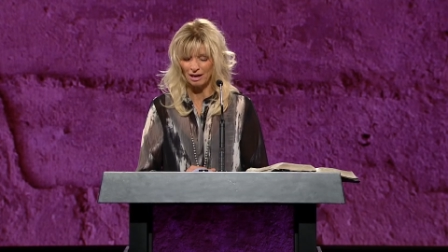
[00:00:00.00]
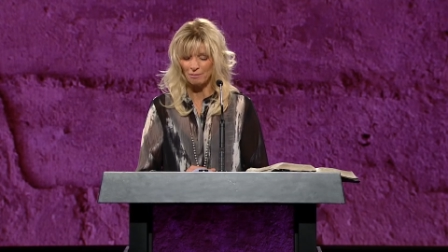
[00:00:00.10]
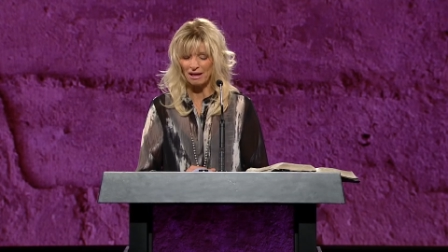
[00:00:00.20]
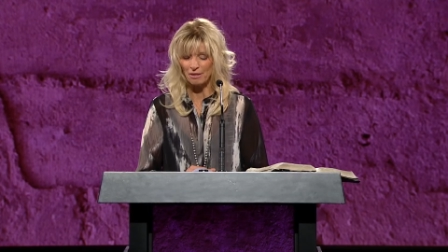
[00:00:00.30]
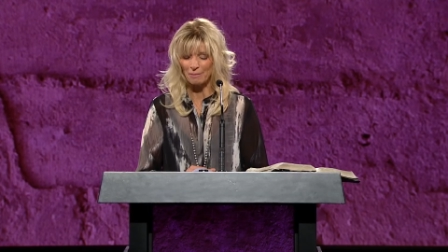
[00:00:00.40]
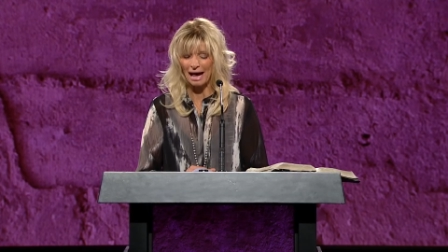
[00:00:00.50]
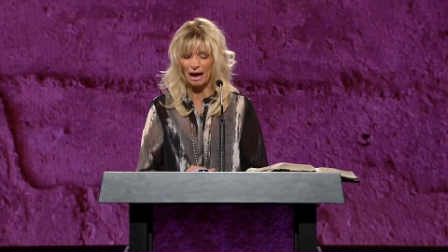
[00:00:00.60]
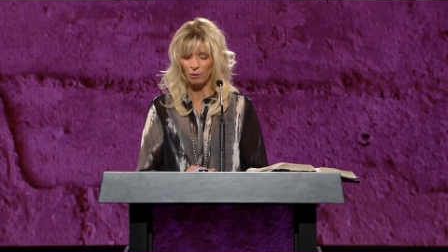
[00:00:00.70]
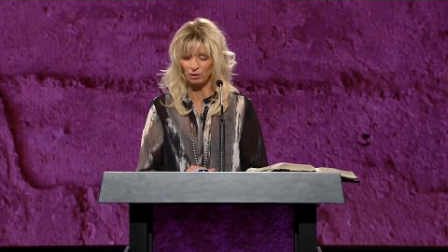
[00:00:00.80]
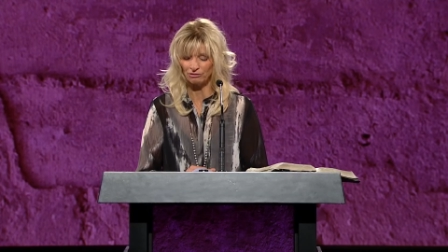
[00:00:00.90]
by the
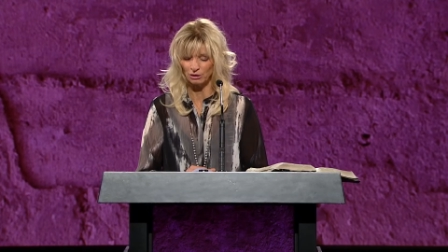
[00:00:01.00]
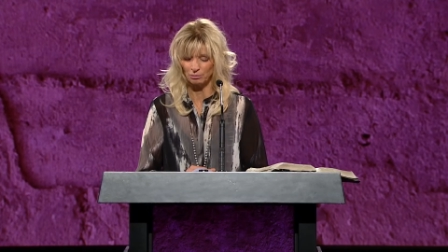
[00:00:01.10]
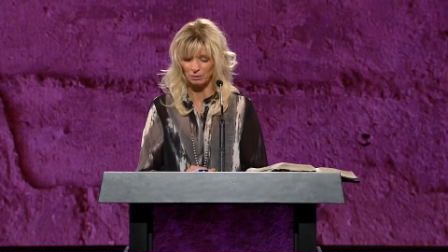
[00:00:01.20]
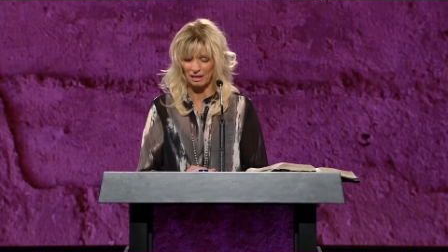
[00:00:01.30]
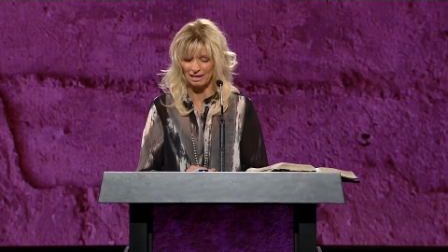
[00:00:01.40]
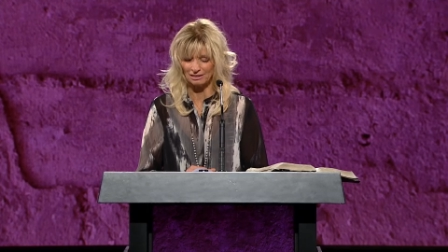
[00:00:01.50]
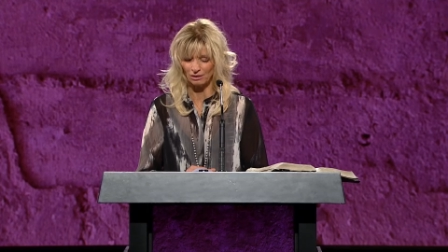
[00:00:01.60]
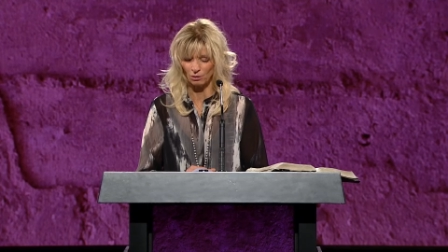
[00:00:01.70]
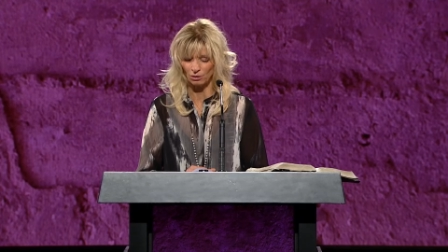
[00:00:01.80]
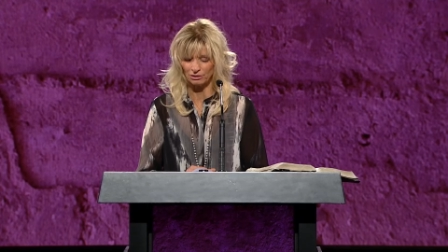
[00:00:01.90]
power of your blood,
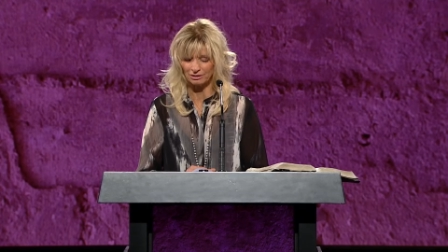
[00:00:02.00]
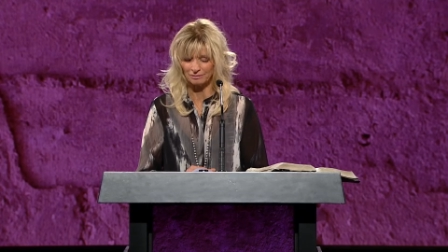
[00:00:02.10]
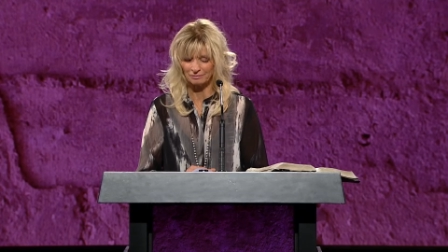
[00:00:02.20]
Lord.